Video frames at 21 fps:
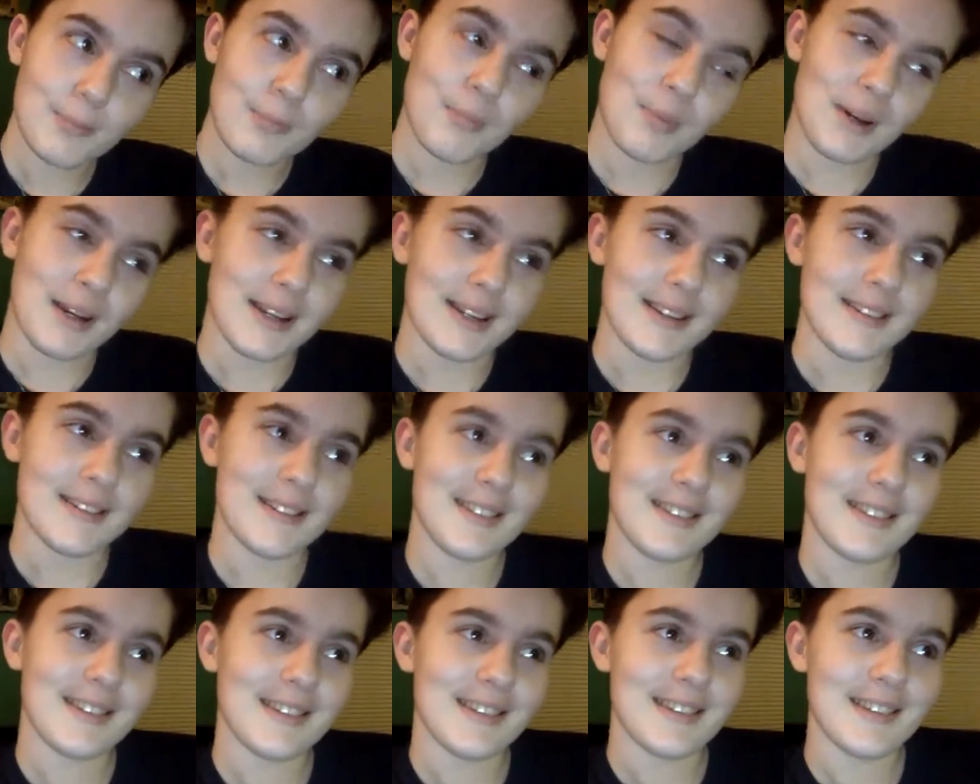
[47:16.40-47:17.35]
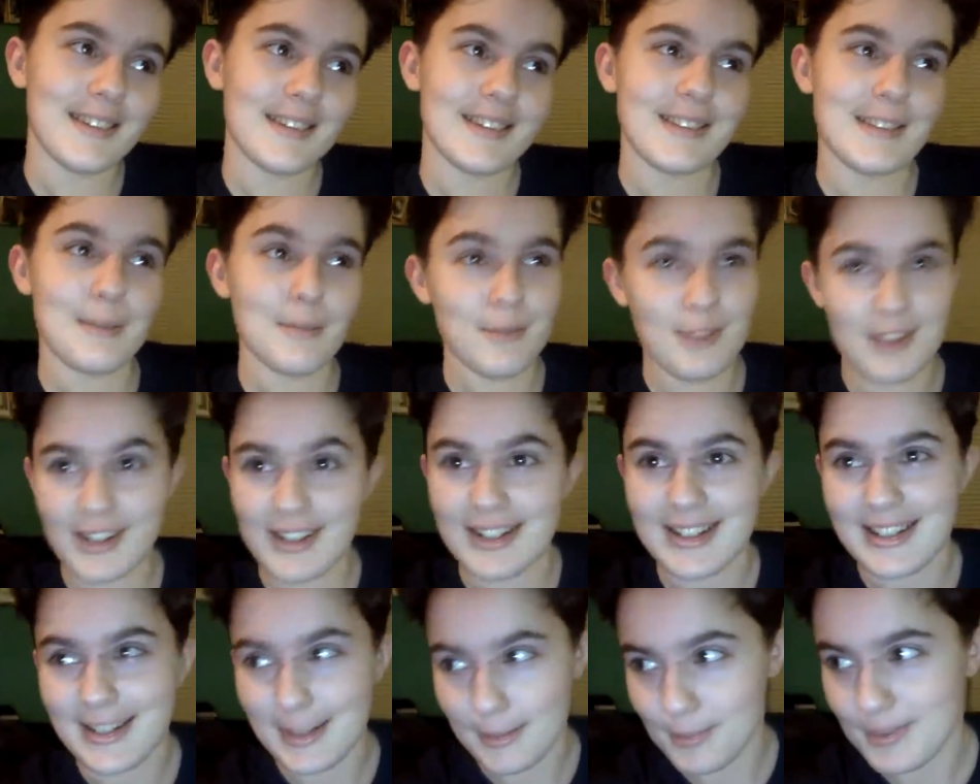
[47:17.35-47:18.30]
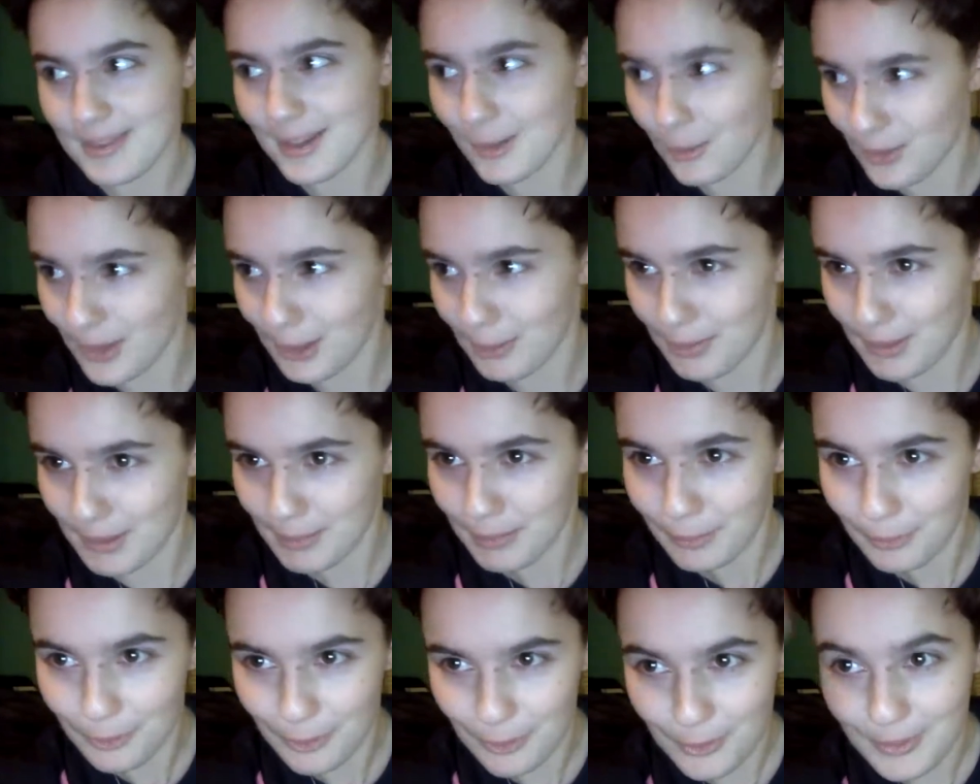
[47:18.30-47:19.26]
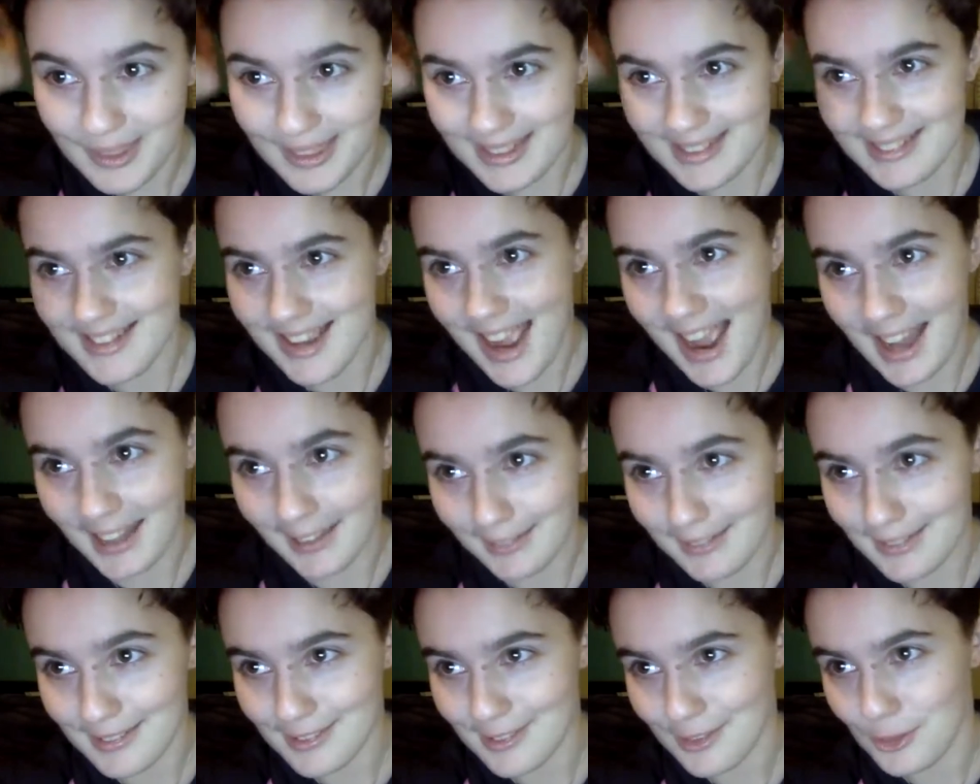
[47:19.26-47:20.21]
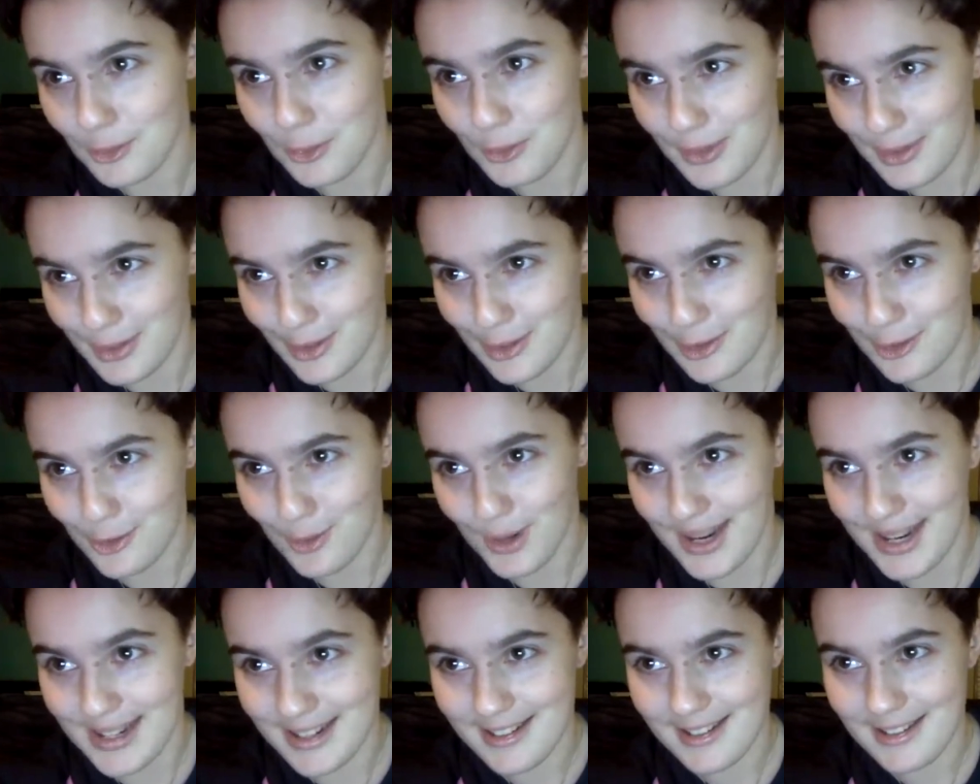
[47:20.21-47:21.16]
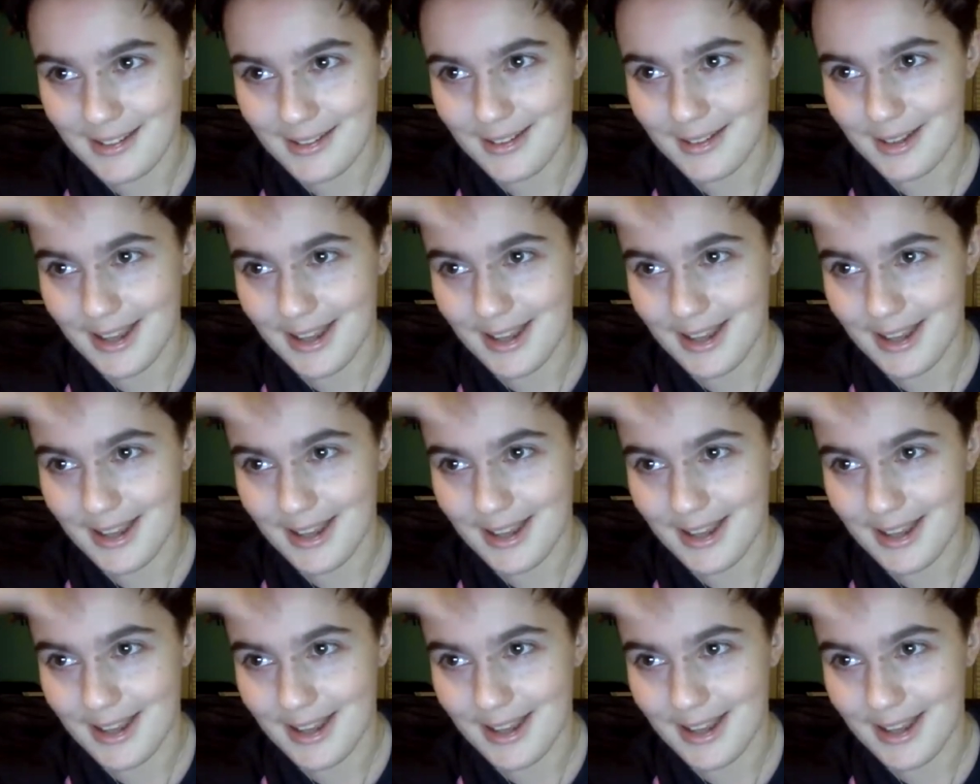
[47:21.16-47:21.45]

But some very tipsy queer people doing it to Alex, who is straight,